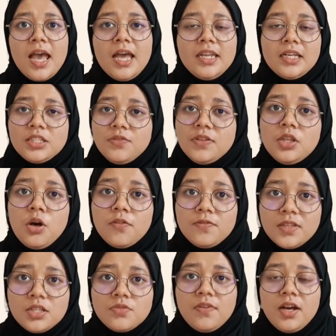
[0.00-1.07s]
and activity
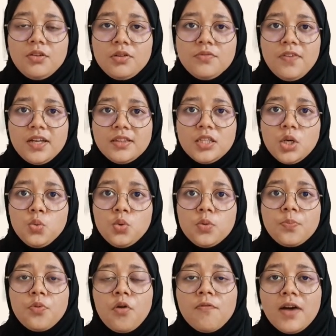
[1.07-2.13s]
of this virulent factor
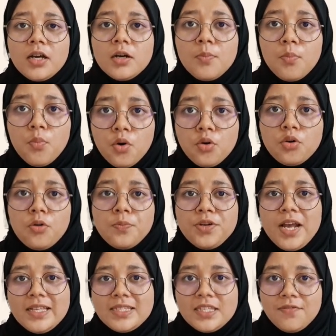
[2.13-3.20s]
would provide a more
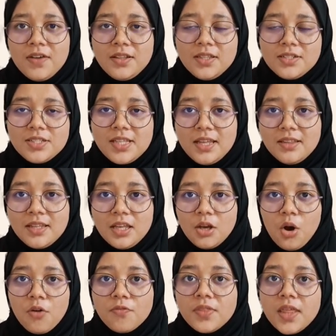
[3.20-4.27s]
comprehensive understanding
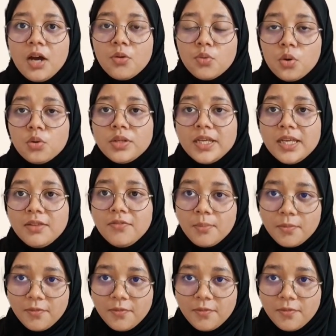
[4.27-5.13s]
of their role in